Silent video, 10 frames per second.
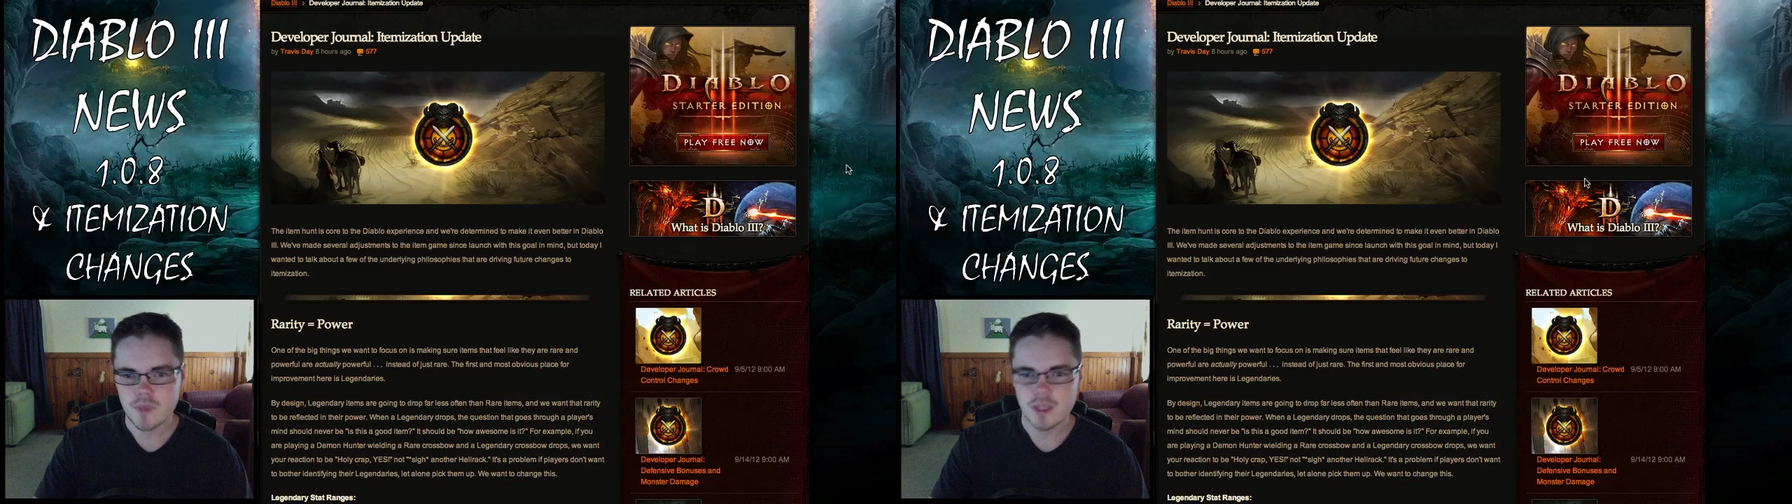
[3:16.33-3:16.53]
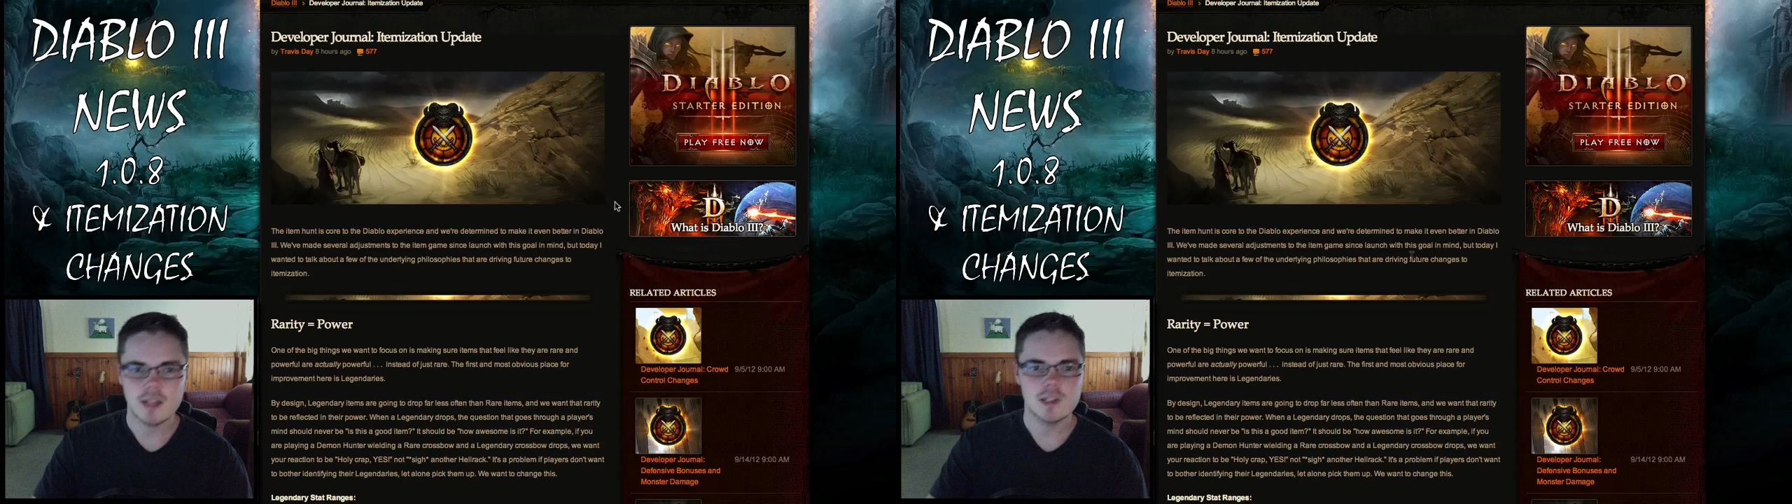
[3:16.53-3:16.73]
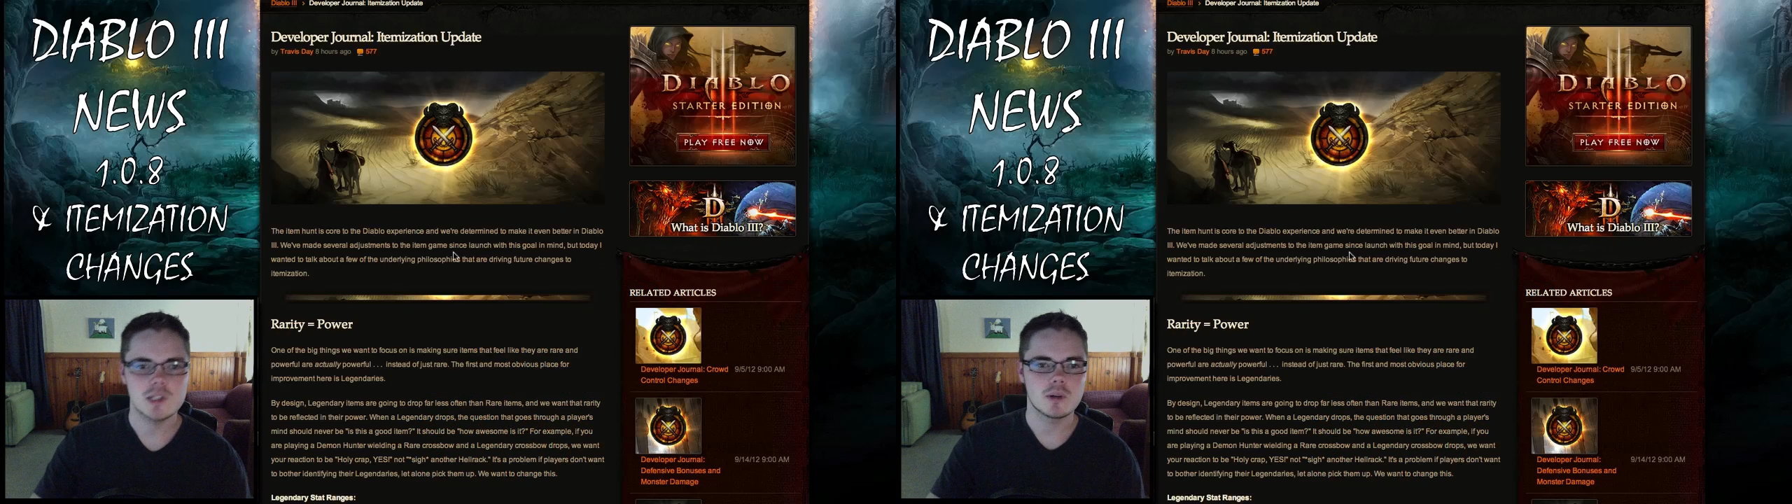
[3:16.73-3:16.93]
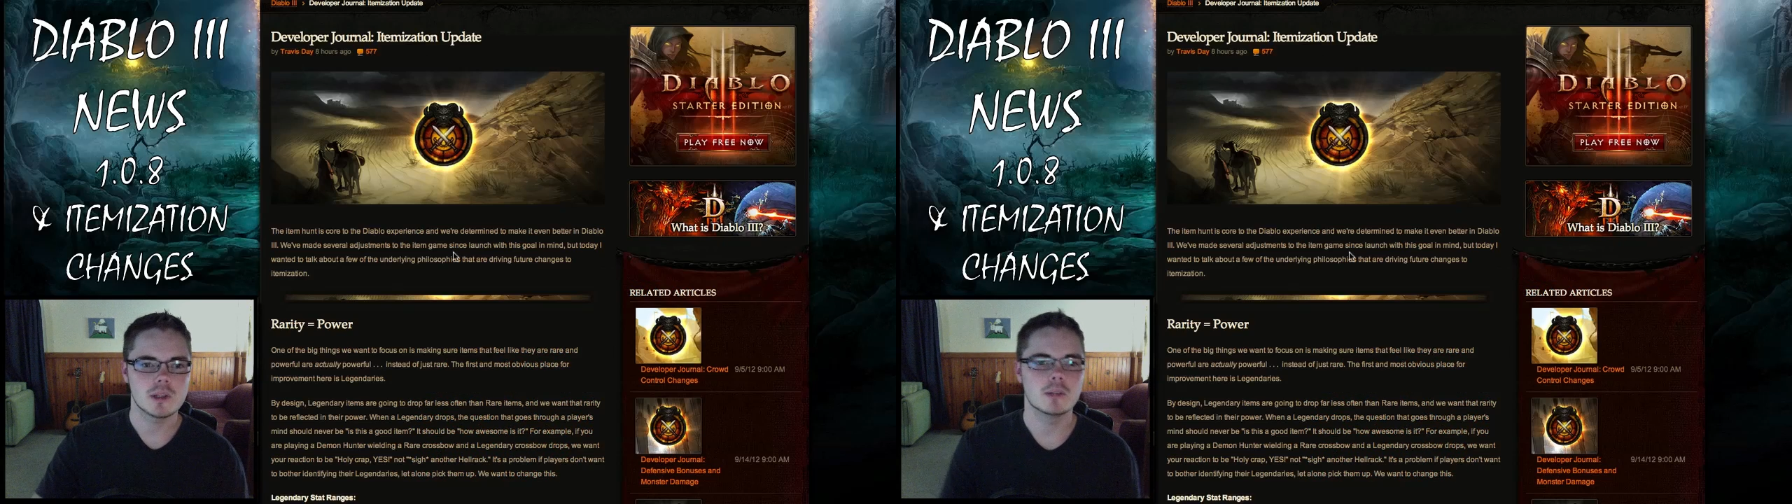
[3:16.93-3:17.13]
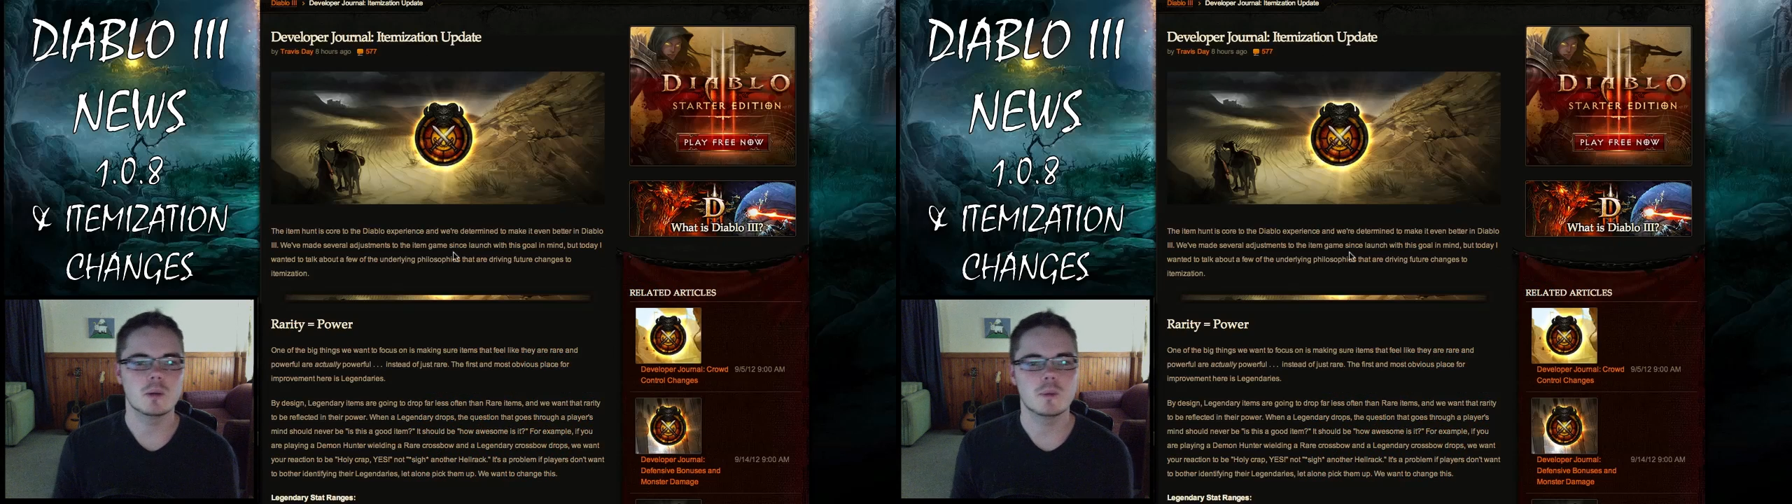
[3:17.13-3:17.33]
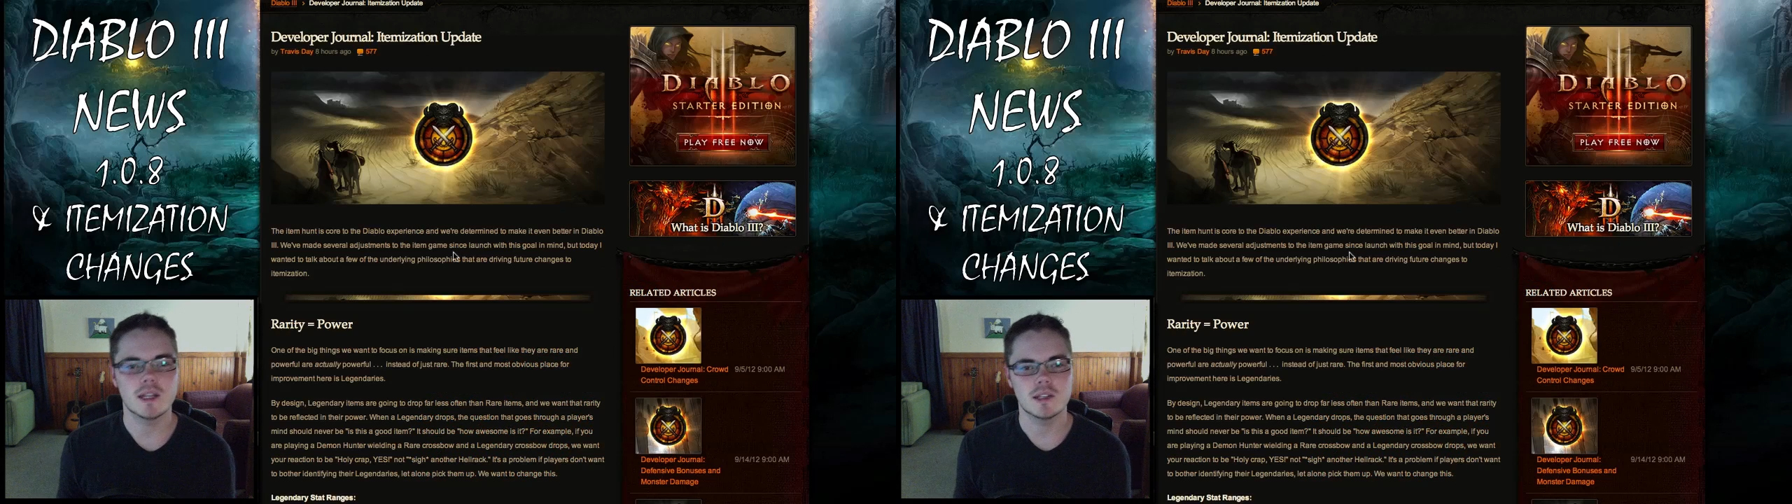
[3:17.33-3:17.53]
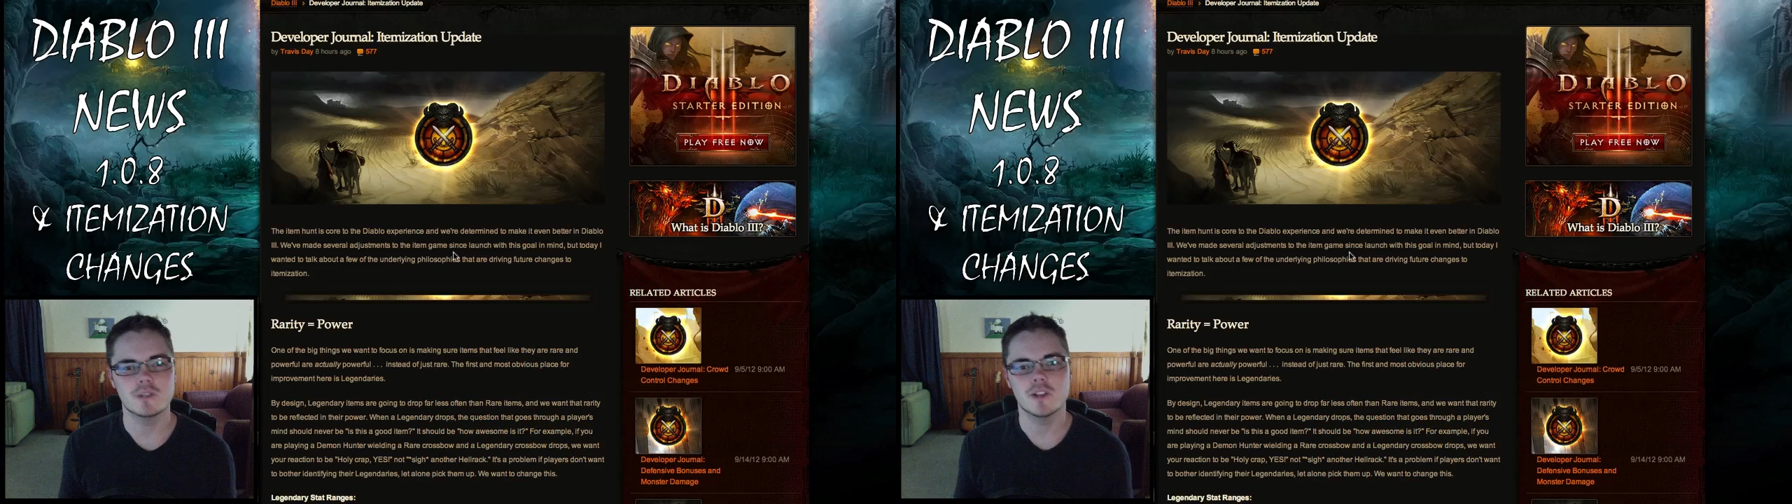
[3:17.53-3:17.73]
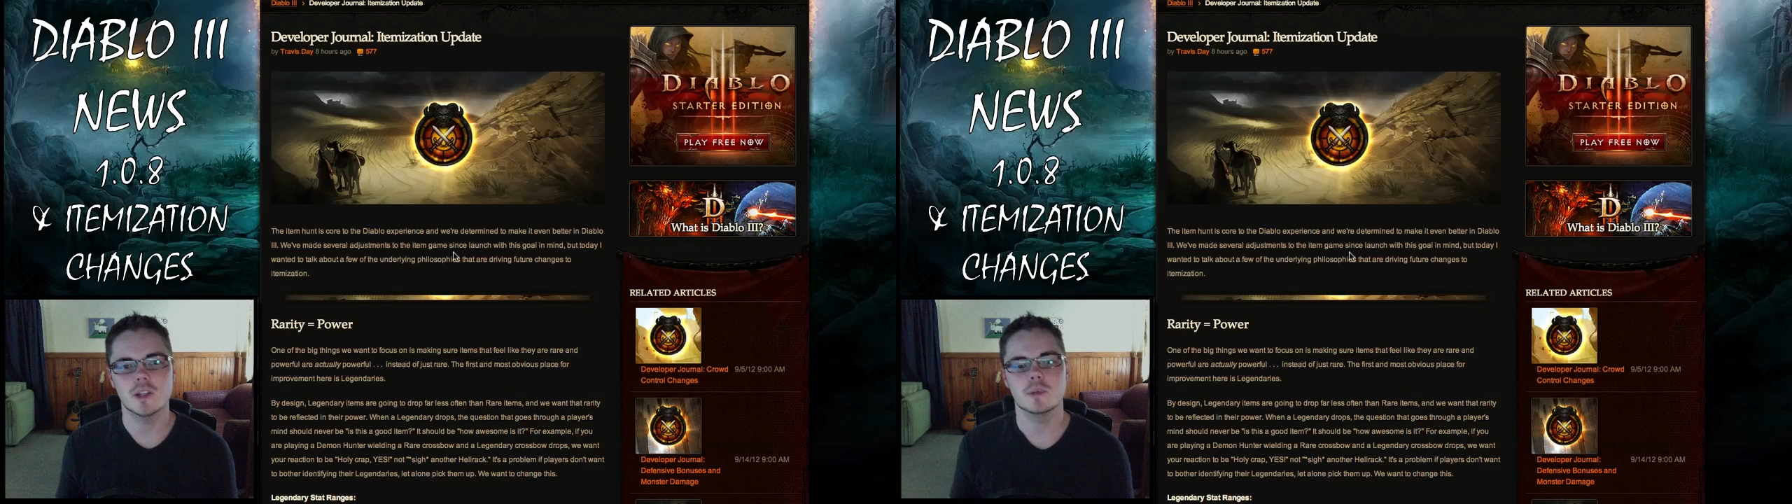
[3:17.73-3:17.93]
Now let's talk a little bit about the
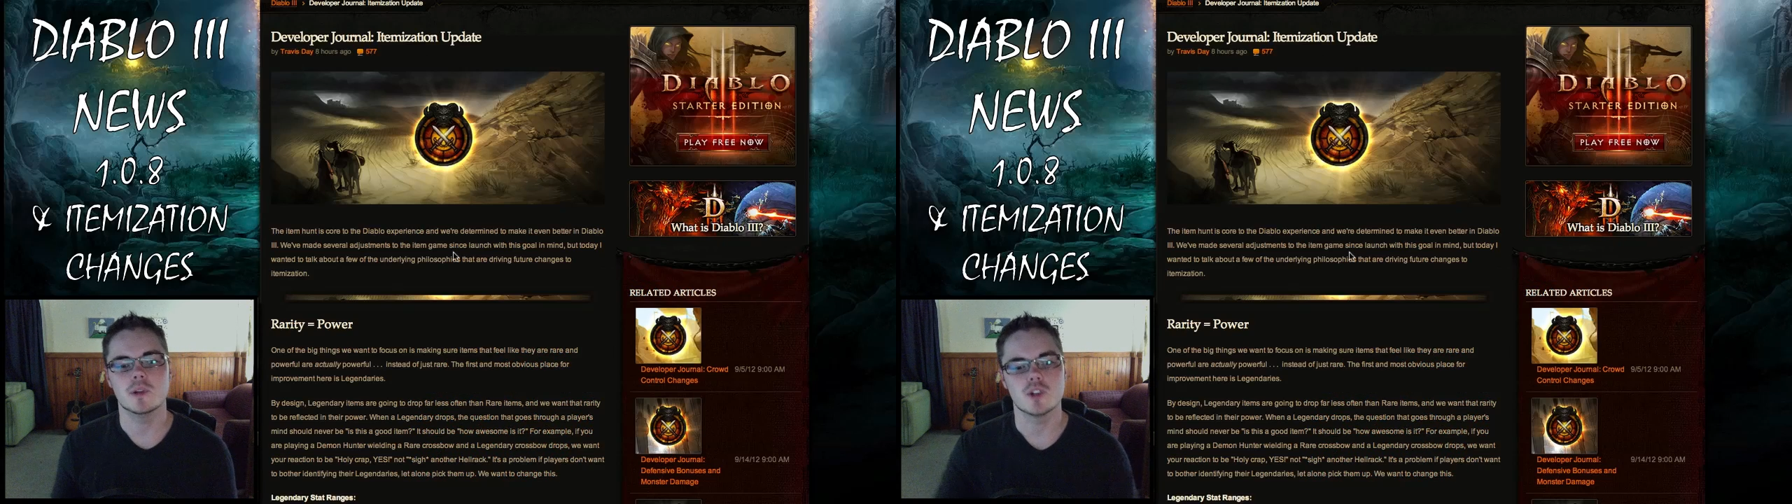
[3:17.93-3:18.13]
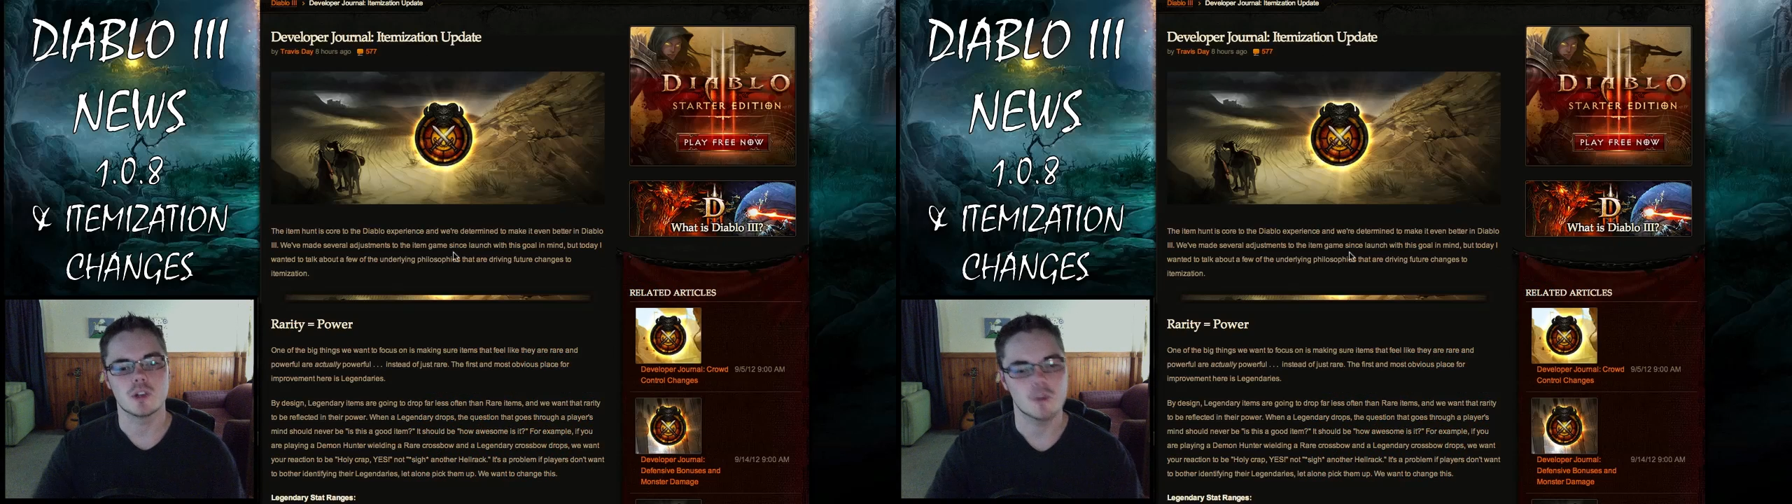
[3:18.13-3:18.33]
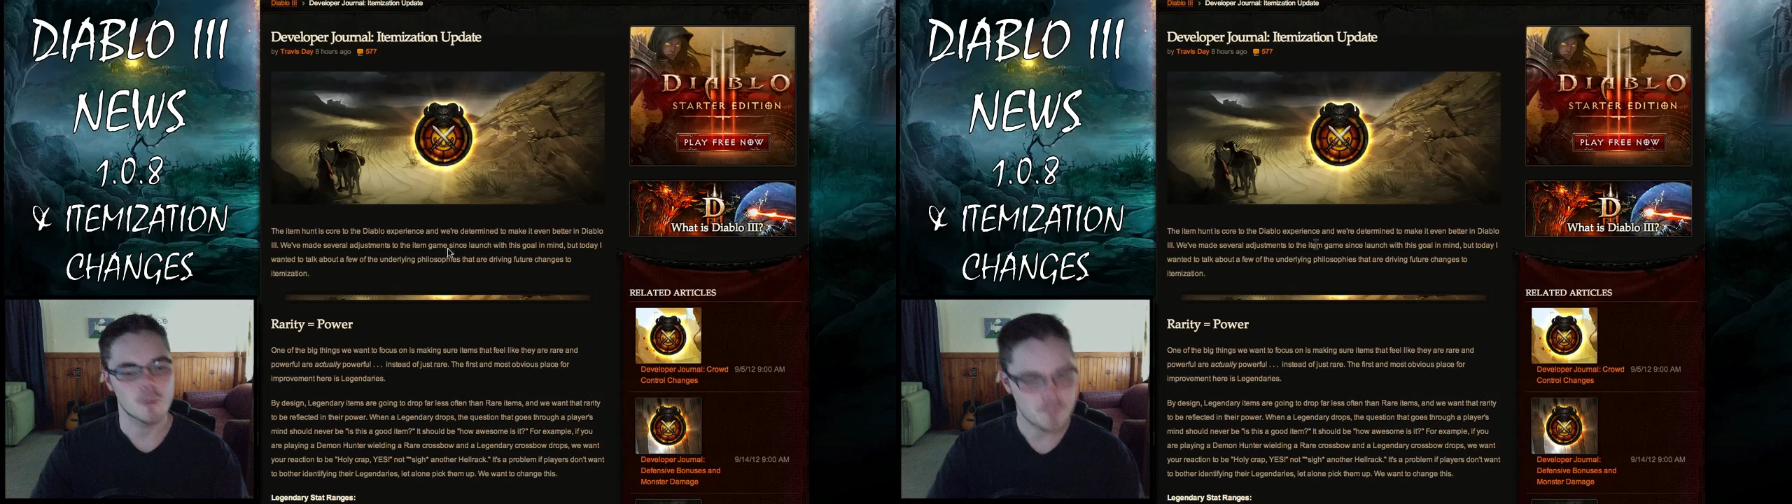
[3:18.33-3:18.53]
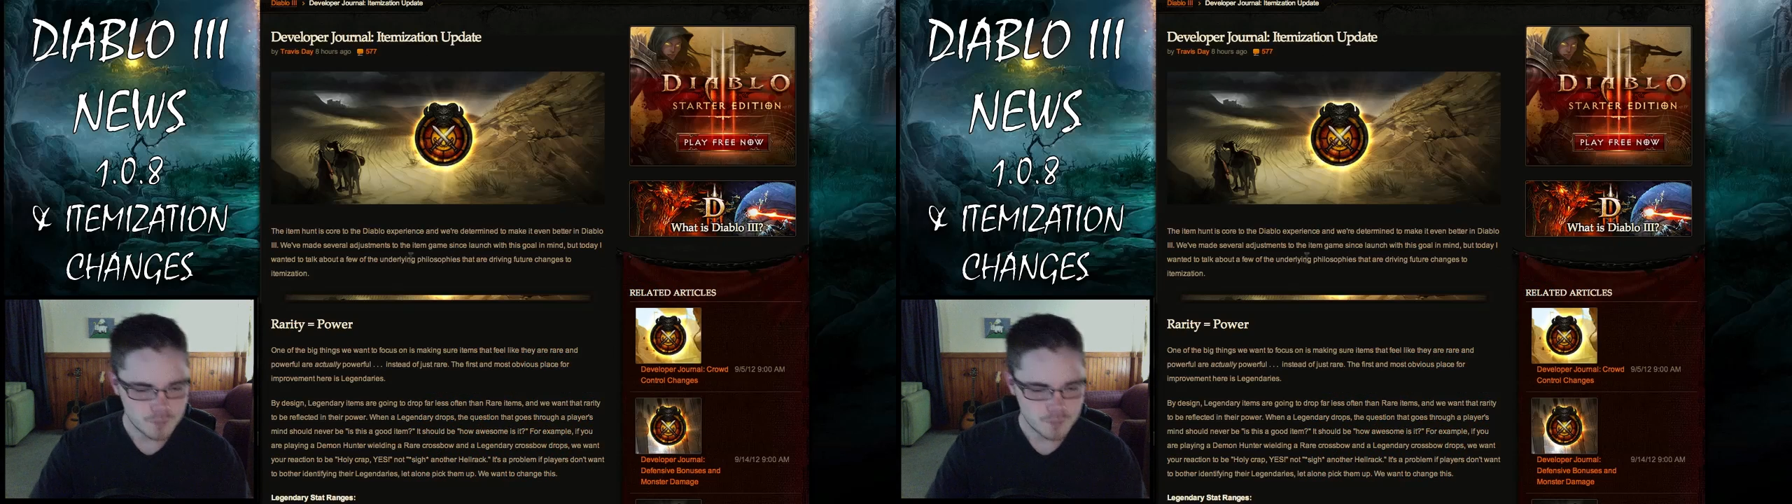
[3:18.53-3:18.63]
developer journal.